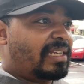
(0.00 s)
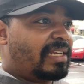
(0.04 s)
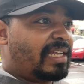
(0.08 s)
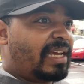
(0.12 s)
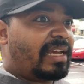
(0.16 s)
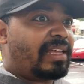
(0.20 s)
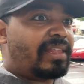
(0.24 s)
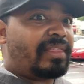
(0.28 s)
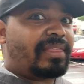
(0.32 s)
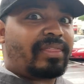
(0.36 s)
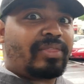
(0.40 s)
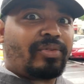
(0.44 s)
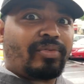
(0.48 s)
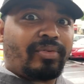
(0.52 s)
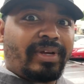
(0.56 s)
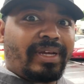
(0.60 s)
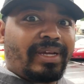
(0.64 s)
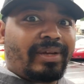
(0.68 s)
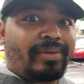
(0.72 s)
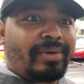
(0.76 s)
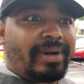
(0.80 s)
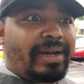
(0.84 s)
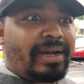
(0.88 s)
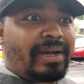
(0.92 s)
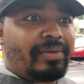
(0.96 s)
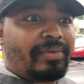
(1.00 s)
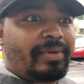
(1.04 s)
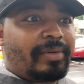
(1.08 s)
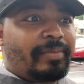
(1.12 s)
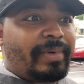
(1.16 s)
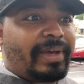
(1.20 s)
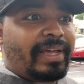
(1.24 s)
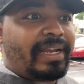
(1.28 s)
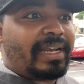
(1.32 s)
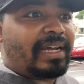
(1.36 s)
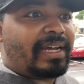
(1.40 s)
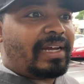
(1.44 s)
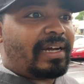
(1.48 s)
Day three. Wow, we
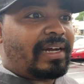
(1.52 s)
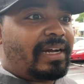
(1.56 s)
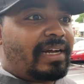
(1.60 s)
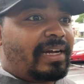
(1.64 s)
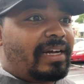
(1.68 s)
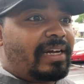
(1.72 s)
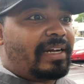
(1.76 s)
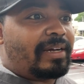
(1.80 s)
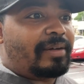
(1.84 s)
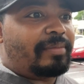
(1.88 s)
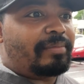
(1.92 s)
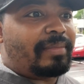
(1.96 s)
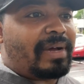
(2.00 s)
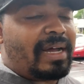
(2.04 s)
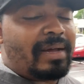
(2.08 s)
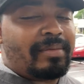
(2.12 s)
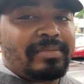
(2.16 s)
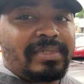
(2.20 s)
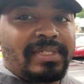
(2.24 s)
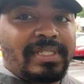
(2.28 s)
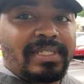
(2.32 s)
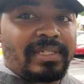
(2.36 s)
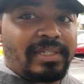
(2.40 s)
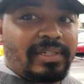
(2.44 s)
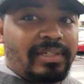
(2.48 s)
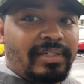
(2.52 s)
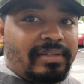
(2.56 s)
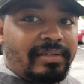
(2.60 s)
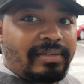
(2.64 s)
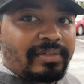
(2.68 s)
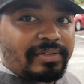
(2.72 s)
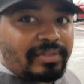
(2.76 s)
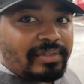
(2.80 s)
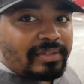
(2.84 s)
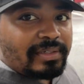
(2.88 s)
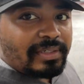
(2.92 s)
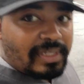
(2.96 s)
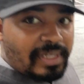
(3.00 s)
made it. I'm still
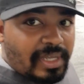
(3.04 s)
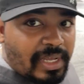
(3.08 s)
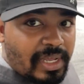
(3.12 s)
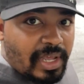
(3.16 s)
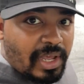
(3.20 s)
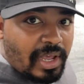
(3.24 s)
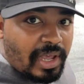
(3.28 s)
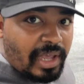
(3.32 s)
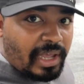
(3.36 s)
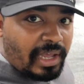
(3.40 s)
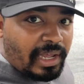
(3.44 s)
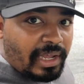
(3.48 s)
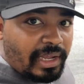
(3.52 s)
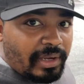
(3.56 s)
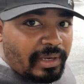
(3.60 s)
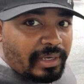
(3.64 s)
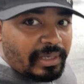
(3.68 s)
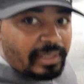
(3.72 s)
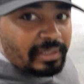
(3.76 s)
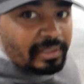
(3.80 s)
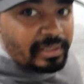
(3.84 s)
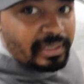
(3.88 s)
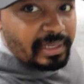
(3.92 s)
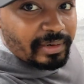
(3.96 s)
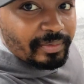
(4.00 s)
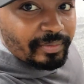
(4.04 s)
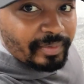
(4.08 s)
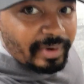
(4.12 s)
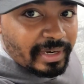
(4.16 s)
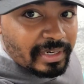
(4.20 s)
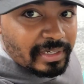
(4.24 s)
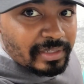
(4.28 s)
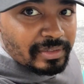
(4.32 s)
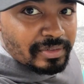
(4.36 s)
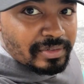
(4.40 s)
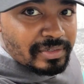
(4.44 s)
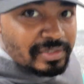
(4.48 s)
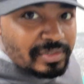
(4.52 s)
getting ready
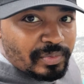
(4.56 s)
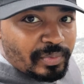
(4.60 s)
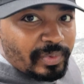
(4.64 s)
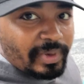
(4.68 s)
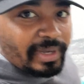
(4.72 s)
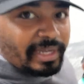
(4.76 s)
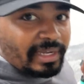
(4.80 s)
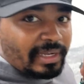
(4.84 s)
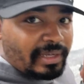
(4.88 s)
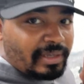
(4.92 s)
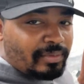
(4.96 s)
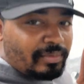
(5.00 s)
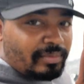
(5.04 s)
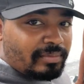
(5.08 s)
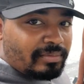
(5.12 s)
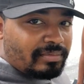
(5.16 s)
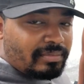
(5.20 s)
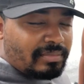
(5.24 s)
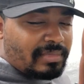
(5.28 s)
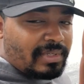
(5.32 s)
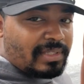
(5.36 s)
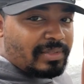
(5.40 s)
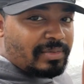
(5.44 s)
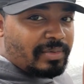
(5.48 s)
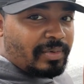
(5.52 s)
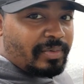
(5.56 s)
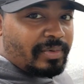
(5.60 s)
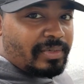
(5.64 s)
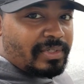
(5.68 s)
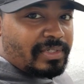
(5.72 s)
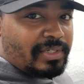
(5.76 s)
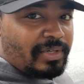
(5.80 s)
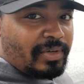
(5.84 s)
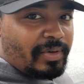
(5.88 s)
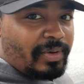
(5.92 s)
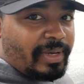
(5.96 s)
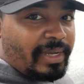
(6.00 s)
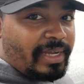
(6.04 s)
to lose weight. That's what we're
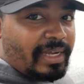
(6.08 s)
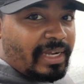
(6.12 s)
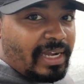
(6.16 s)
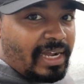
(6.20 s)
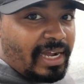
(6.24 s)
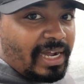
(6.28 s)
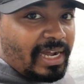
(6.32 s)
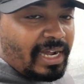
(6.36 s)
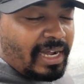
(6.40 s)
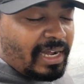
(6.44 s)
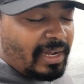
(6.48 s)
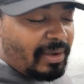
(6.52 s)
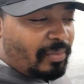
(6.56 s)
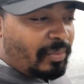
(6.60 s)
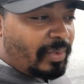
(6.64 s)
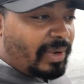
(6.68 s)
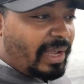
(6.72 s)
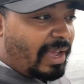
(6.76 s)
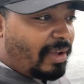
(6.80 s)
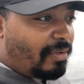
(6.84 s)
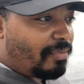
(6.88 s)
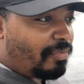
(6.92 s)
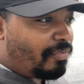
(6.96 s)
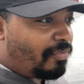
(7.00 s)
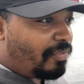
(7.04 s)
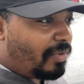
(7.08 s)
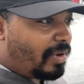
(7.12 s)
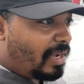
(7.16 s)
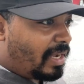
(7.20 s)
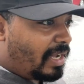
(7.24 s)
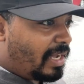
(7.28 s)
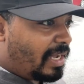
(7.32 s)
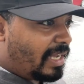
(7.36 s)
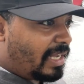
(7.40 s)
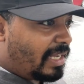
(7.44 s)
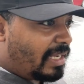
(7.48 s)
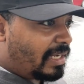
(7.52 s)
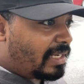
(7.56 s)
doing. We have
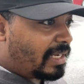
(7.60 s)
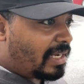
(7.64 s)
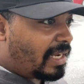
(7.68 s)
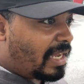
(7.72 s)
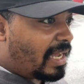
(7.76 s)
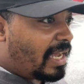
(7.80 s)
fun.